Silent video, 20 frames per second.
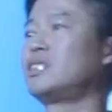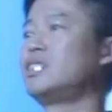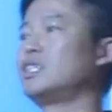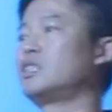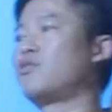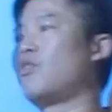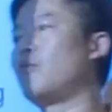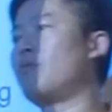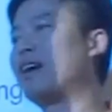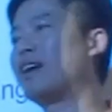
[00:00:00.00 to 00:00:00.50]
search
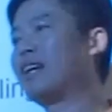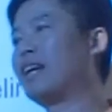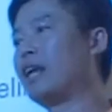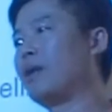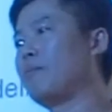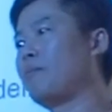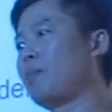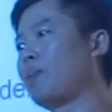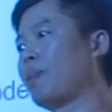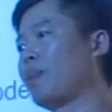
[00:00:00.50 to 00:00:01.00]
for my
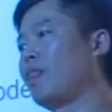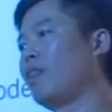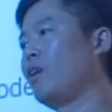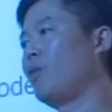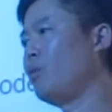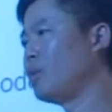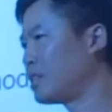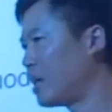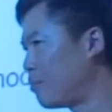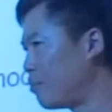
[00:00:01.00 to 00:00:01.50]
name,
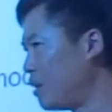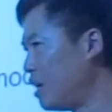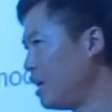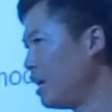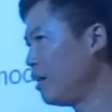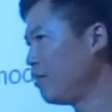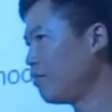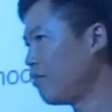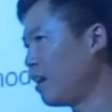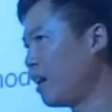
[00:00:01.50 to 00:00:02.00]
which I
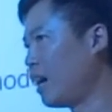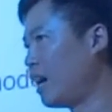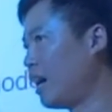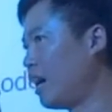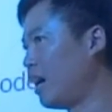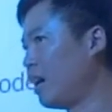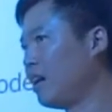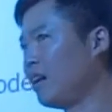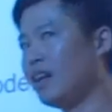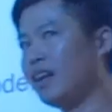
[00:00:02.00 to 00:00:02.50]
believe
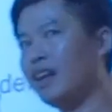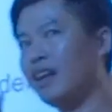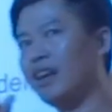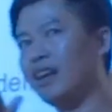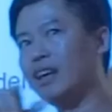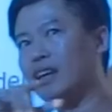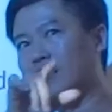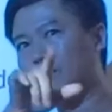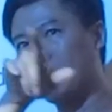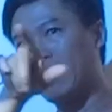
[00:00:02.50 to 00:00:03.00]
uh,
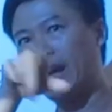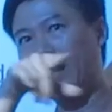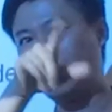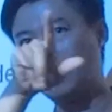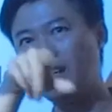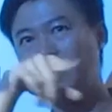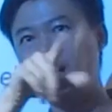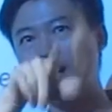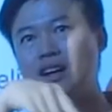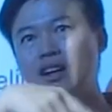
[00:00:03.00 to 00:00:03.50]
in my
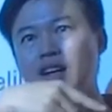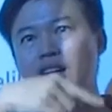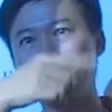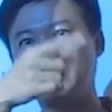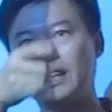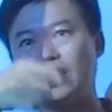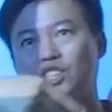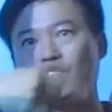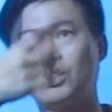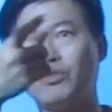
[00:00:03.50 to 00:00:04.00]
earlier
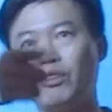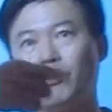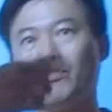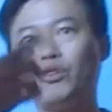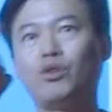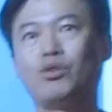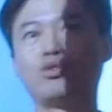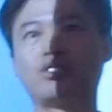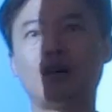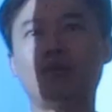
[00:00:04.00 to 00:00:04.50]
session with
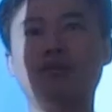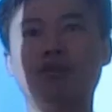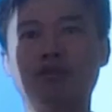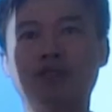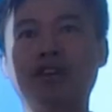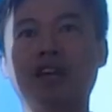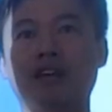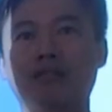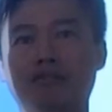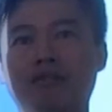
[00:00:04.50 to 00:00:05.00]
you, some of
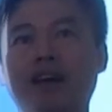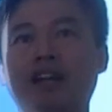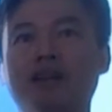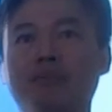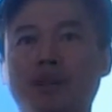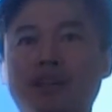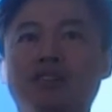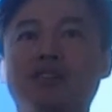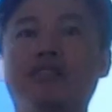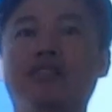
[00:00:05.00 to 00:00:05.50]
you can find
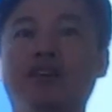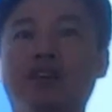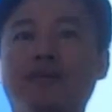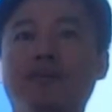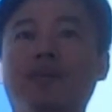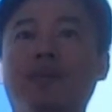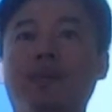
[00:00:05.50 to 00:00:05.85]
the material.